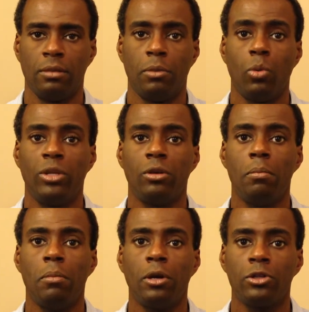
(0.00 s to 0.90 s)
But when the
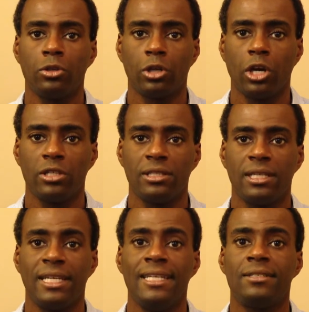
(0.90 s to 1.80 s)
marginal cost
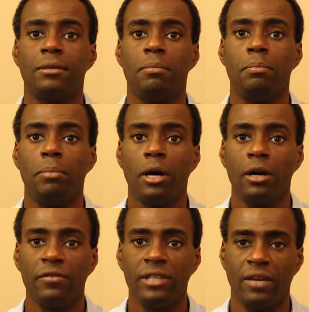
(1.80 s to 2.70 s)
is
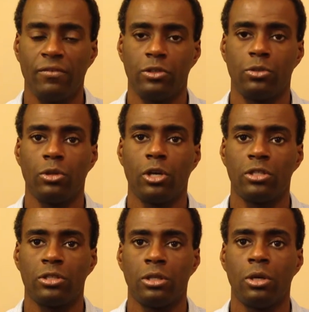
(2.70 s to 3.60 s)
above the average total
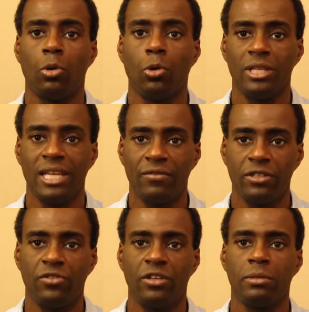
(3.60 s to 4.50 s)
cost or the
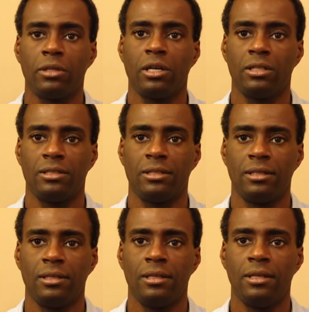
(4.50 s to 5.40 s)
average variable cost,
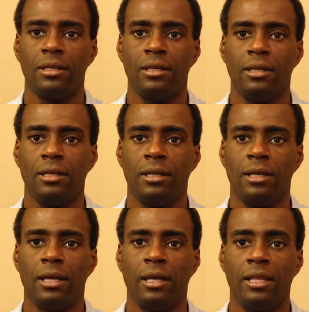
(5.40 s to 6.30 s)

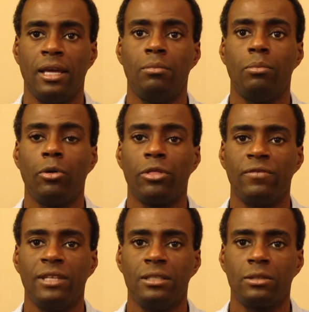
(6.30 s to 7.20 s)
then both
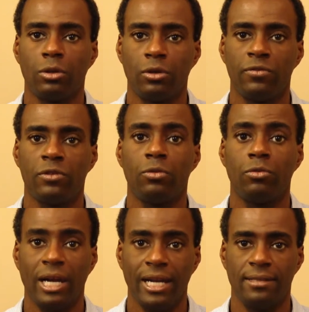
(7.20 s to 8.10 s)
of these curves
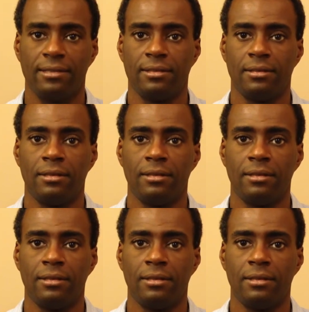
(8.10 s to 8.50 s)
rise.